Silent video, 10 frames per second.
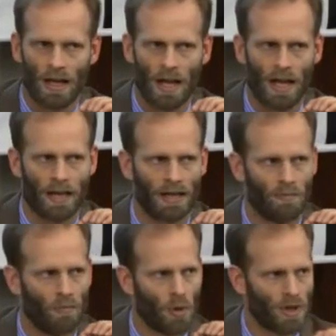
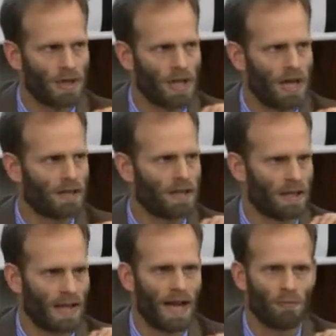And more than likely,
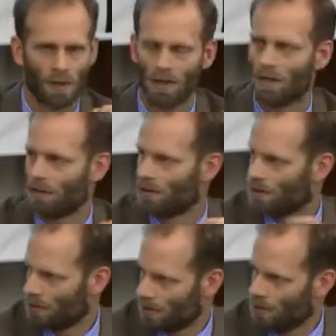that
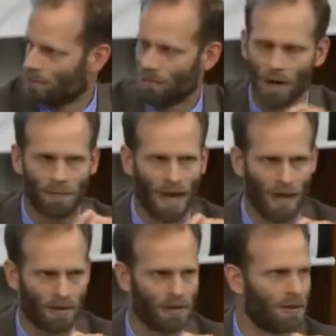will bump
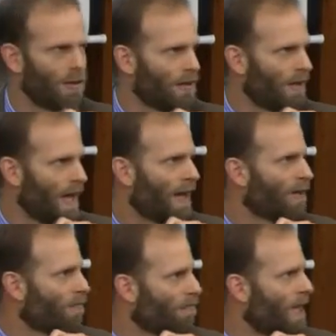out
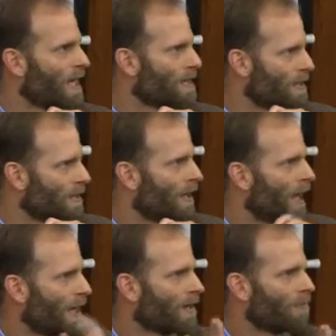that base, the
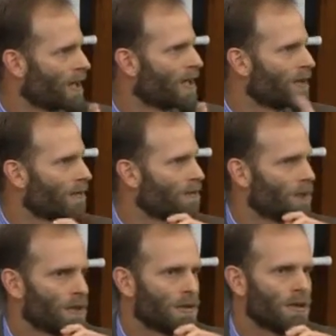head of the pin, if you
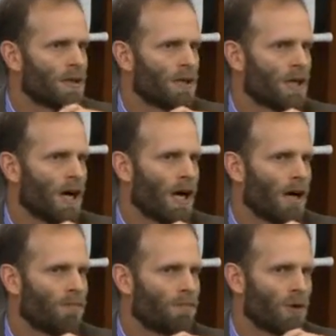will.
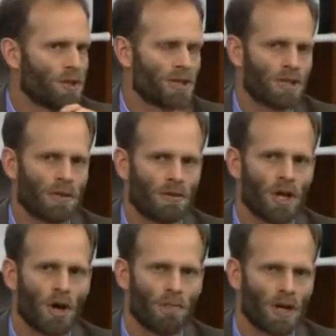Um, but we just don't
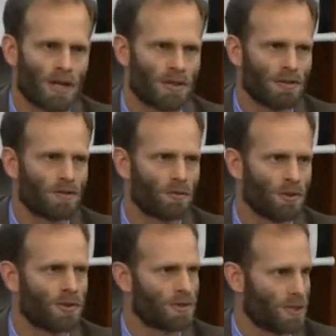know because those
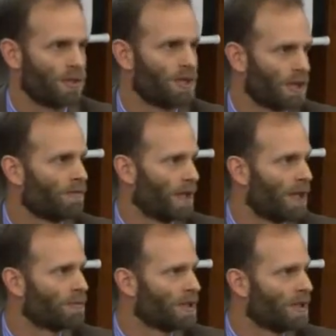rules are still being
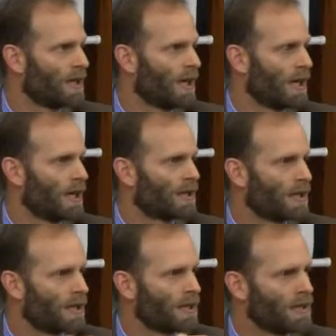developed. And I
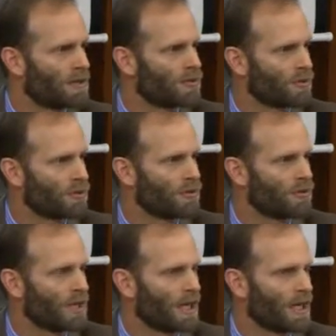think it is
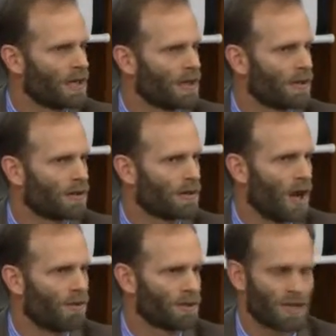true that in the
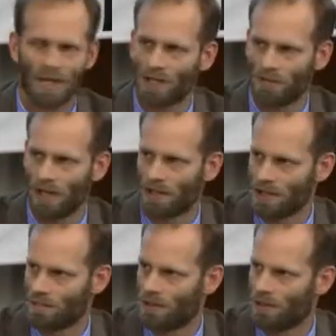conversation about
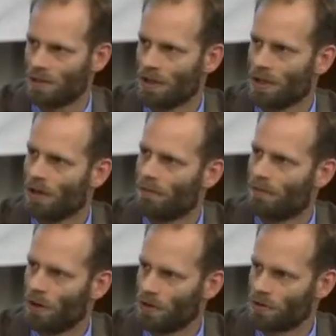this bill,
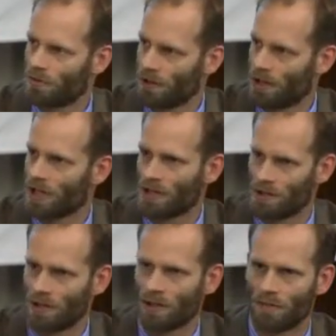folks were very
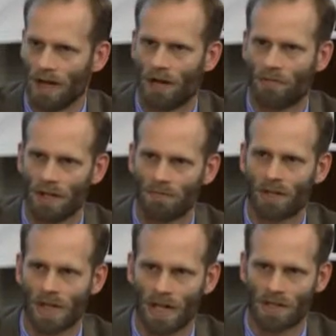concerned about the
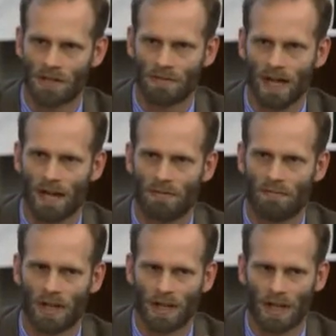implications of
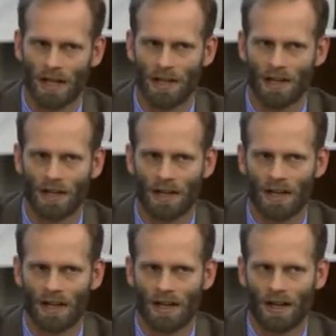that. But again,
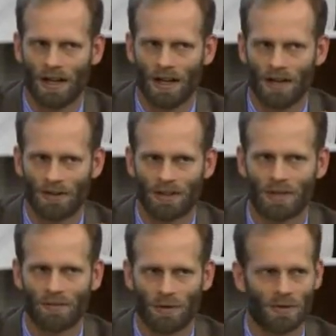I don't
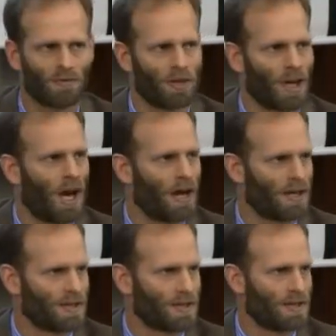think folks are very
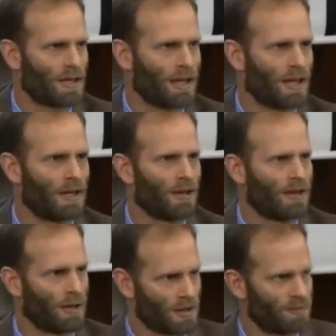honest in saying
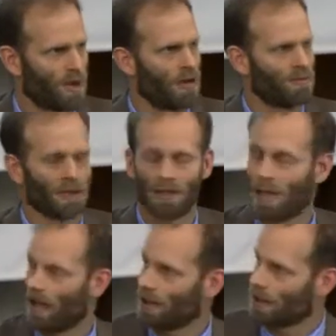there's a problem here.
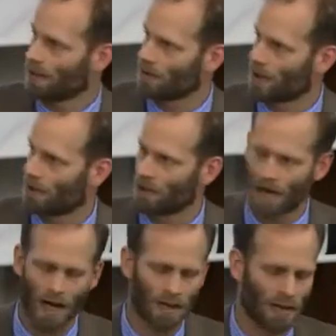Now, the other thing I want
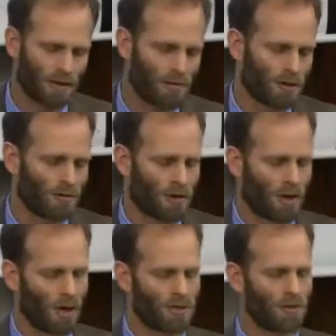to highlight, though, with
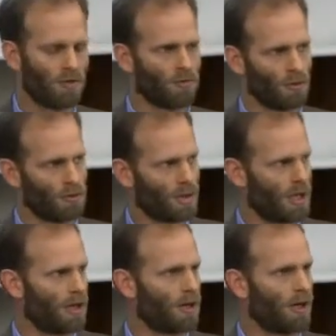regard to the rural
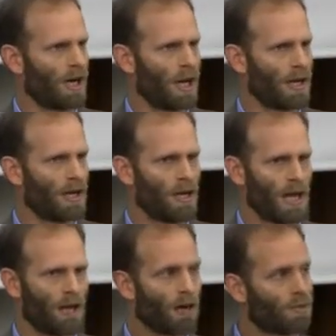care and,
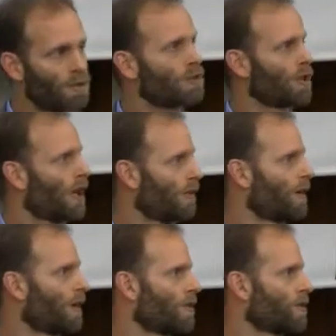and our future
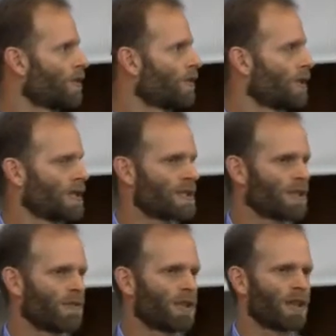health care in general, and this is
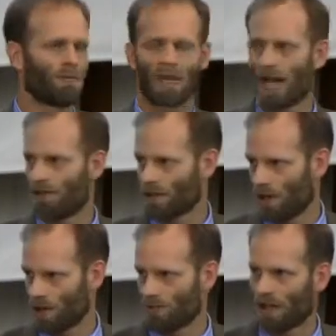something that we haven't
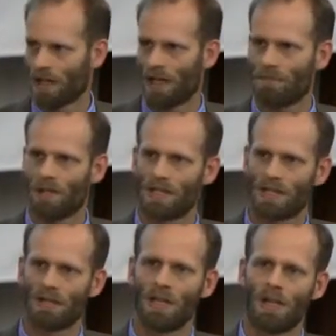talked about yet, but is
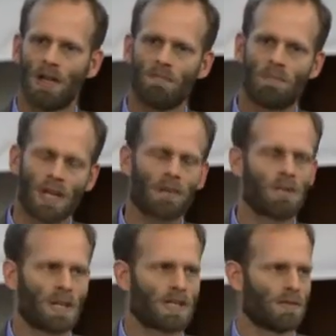a
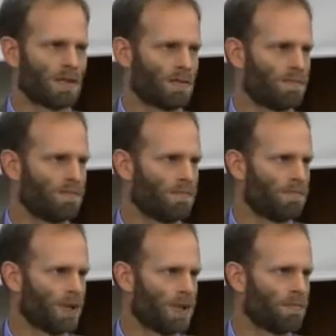big piece of this
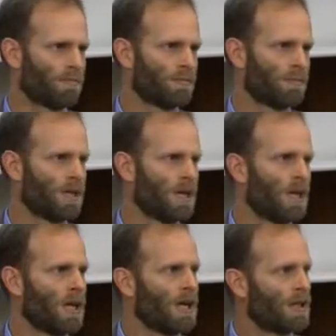bill.
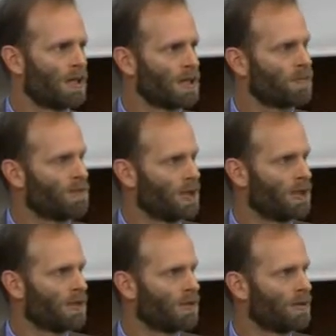This
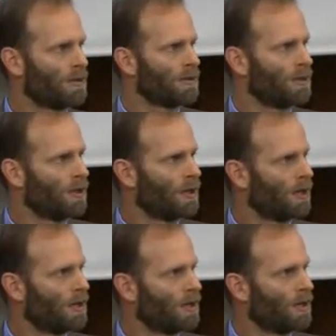bill
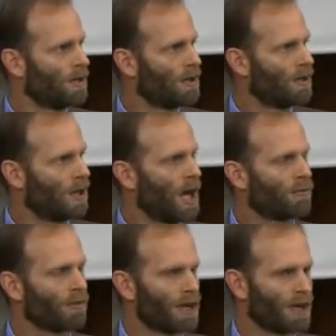
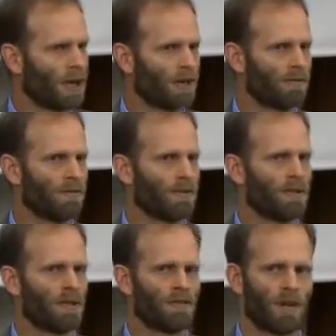got rid of
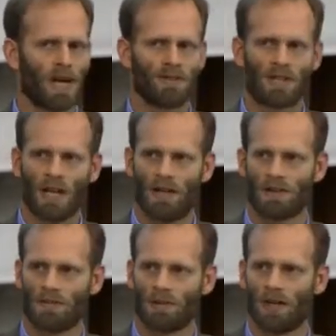the Advisory
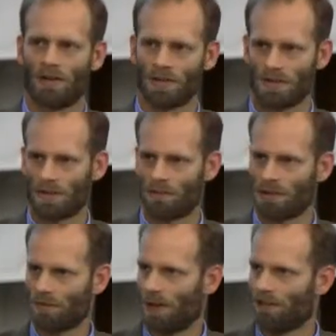Council for Health System
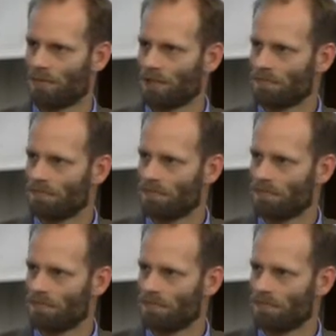Development.